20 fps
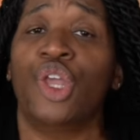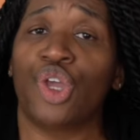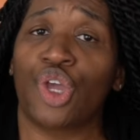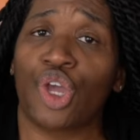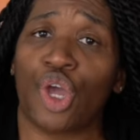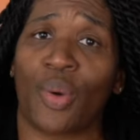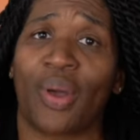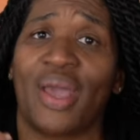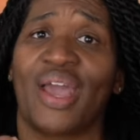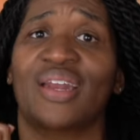you
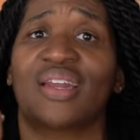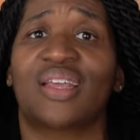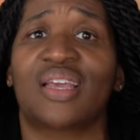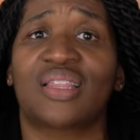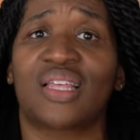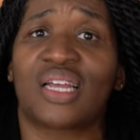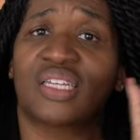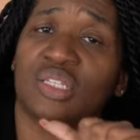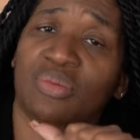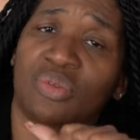can go ahead and
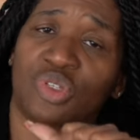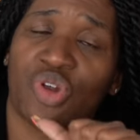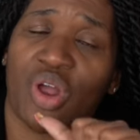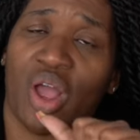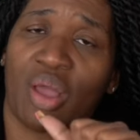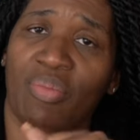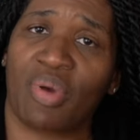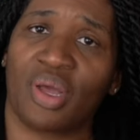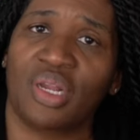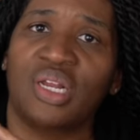hit that
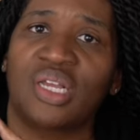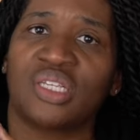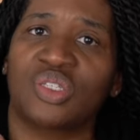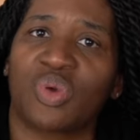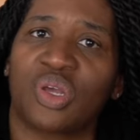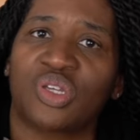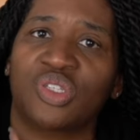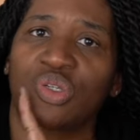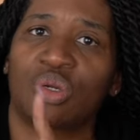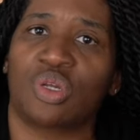subscribe button as
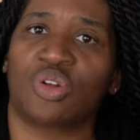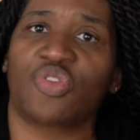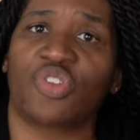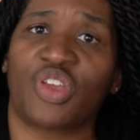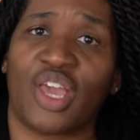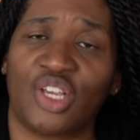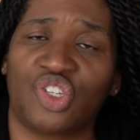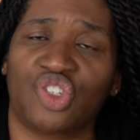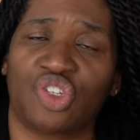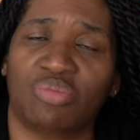well as the
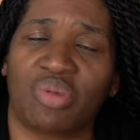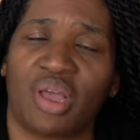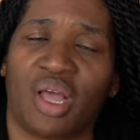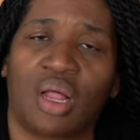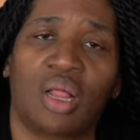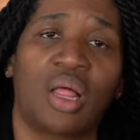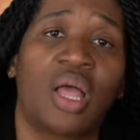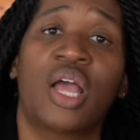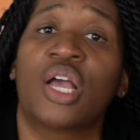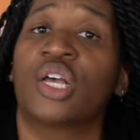notification bell